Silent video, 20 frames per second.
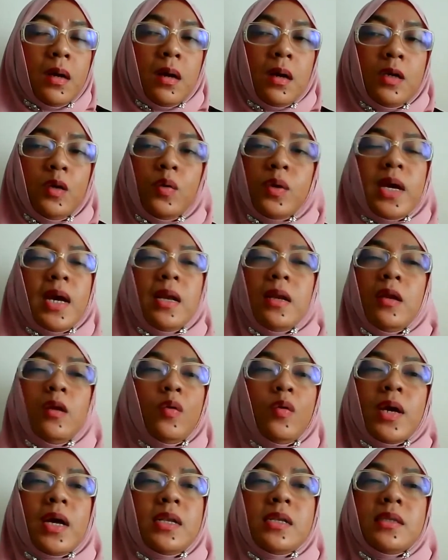Uh, you can
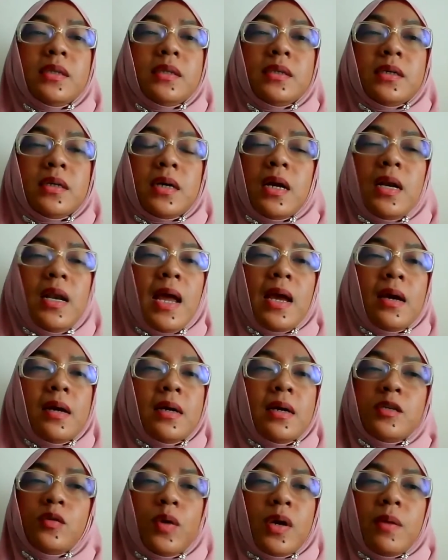you can collect
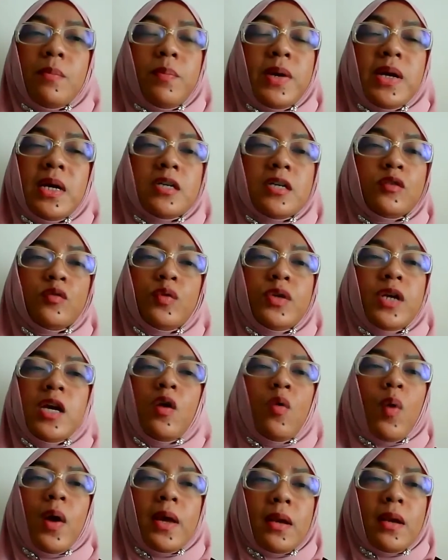us, you can bring us to the
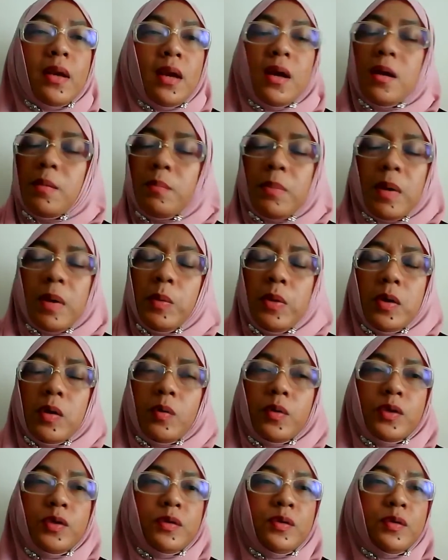inquiry. But we're
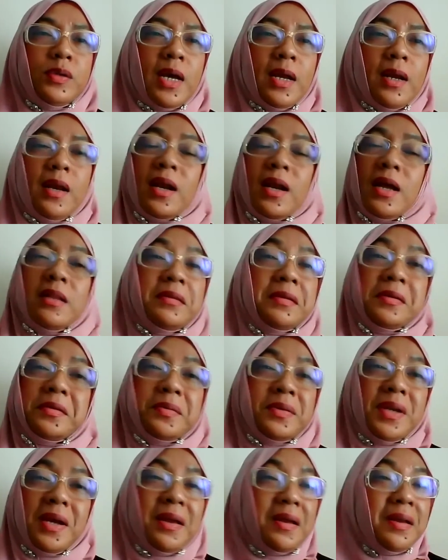not going to do that. And until
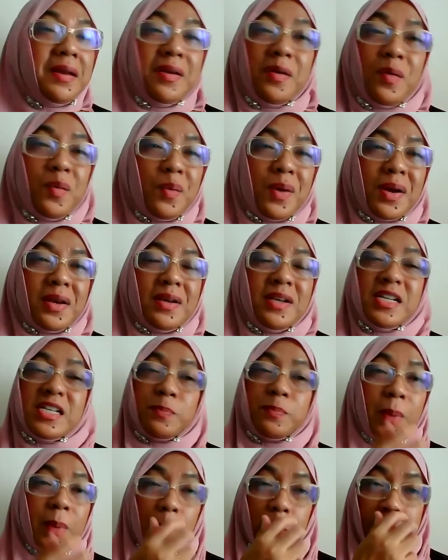today, no one,
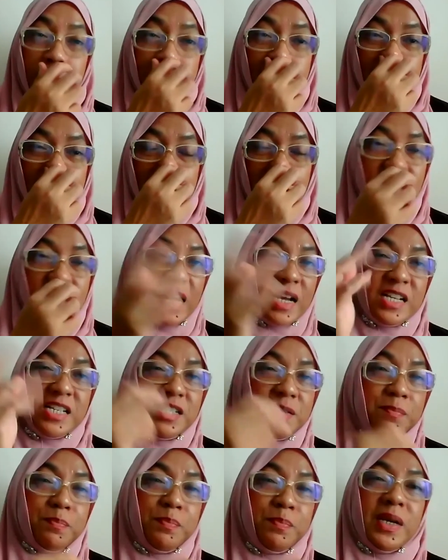despite we changing the
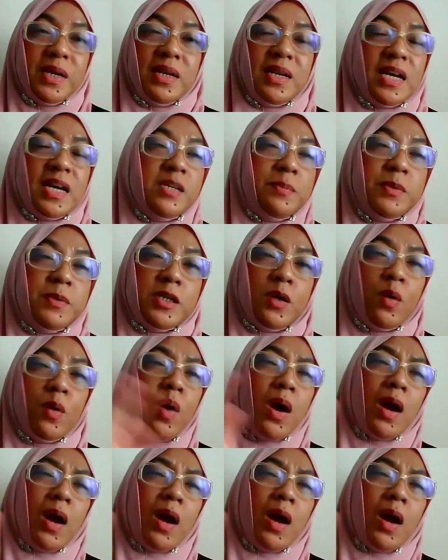IGP and the IGP say,